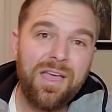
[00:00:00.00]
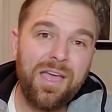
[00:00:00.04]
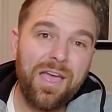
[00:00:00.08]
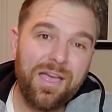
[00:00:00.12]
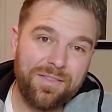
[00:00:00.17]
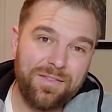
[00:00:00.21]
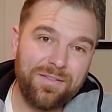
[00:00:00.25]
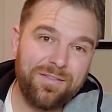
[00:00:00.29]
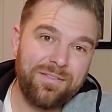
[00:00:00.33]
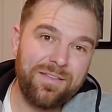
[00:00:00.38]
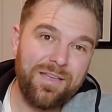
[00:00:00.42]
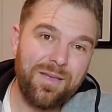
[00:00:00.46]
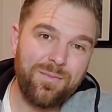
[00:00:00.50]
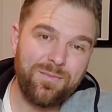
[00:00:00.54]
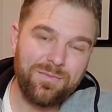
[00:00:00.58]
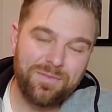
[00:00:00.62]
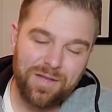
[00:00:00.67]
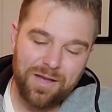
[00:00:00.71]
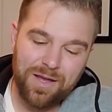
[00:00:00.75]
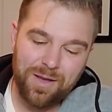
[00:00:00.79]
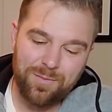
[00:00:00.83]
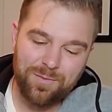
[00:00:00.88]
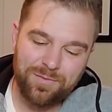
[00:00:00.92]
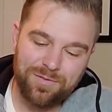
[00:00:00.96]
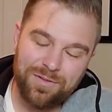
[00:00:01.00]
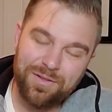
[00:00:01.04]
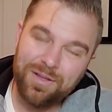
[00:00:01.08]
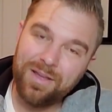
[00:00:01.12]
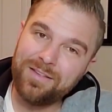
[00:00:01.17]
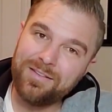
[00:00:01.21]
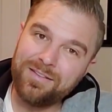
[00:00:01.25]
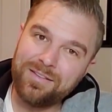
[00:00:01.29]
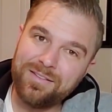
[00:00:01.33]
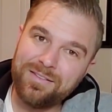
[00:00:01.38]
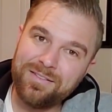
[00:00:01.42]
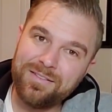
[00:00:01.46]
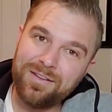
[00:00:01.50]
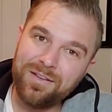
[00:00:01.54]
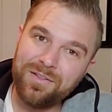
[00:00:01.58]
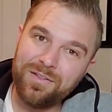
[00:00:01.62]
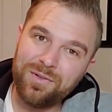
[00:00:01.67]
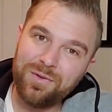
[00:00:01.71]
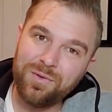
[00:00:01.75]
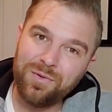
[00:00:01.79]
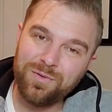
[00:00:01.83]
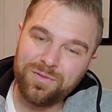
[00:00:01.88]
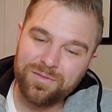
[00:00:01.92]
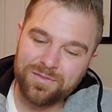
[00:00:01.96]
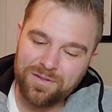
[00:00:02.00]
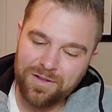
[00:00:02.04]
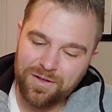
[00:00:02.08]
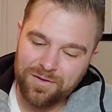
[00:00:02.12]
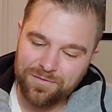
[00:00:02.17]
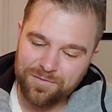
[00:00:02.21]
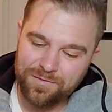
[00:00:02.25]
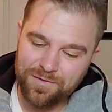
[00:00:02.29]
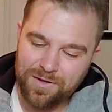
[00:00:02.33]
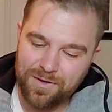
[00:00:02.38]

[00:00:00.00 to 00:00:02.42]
at the same time so you guys can see all the cool stuff.